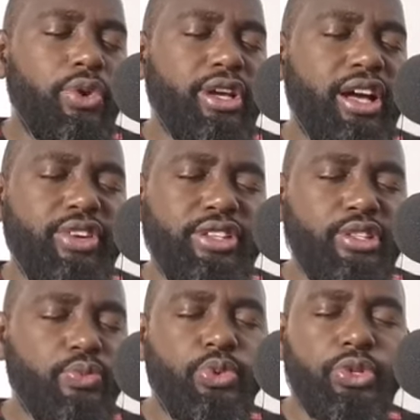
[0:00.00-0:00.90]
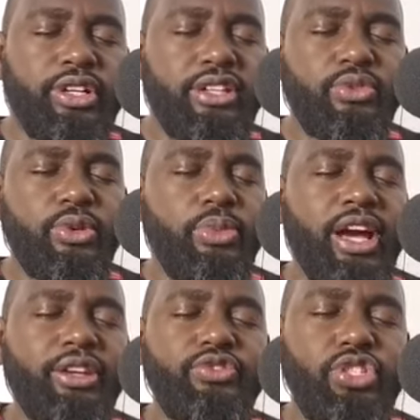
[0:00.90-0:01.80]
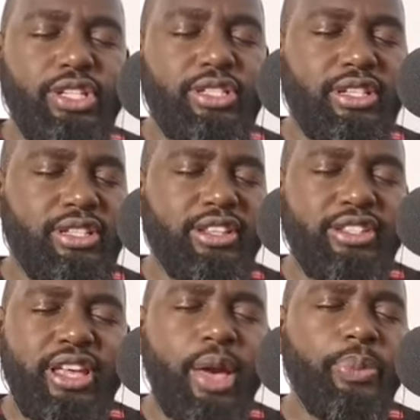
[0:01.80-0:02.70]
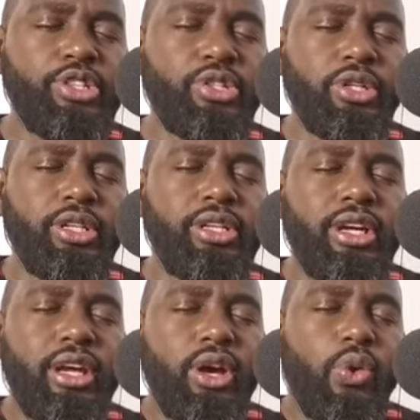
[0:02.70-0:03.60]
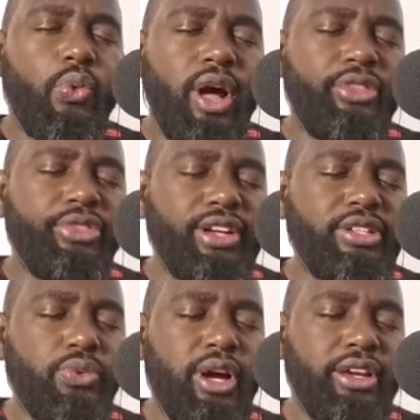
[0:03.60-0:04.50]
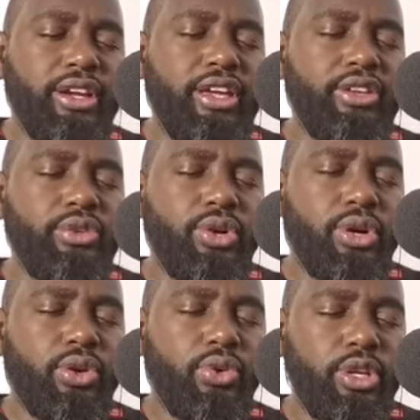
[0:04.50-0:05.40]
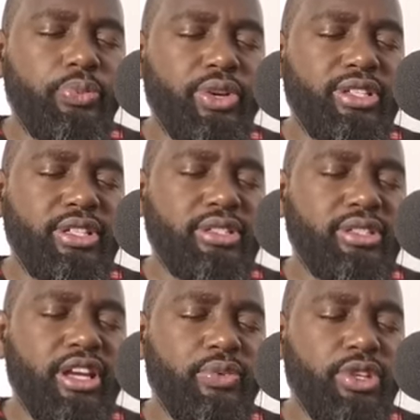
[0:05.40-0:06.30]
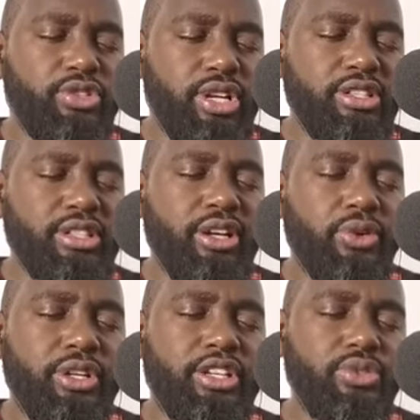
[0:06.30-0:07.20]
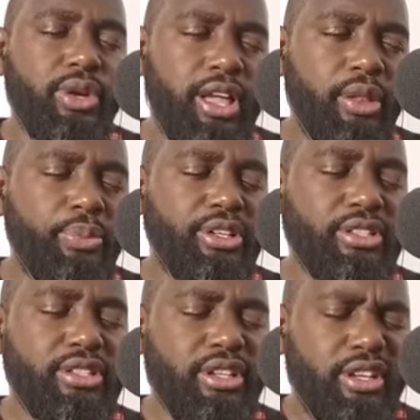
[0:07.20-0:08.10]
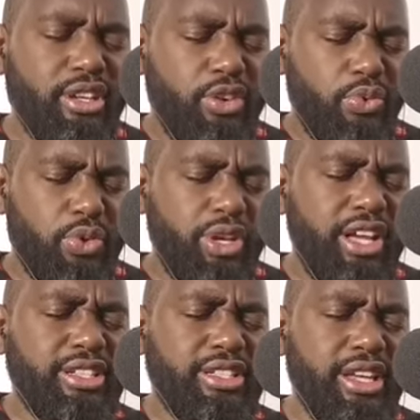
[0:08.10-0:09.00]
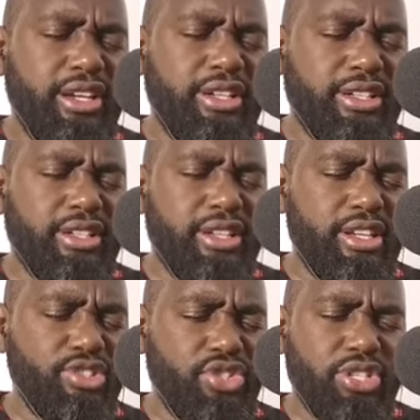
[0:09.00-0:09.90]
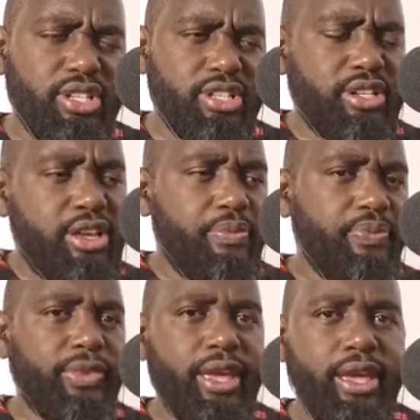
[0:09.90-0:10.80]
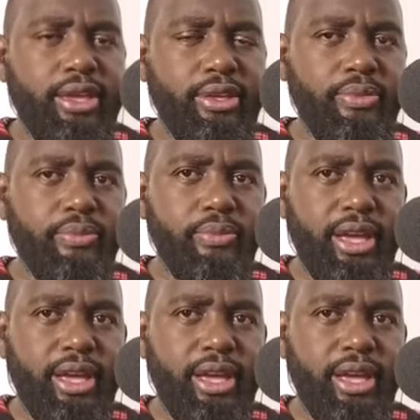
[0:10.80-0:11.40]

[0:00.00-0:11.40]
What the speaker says: We cover this broadcast with the blood of Jesus and this episode 131 in your holy presence, and we trust the Lord as you help us, we will ascend in Jesus' name. Amen.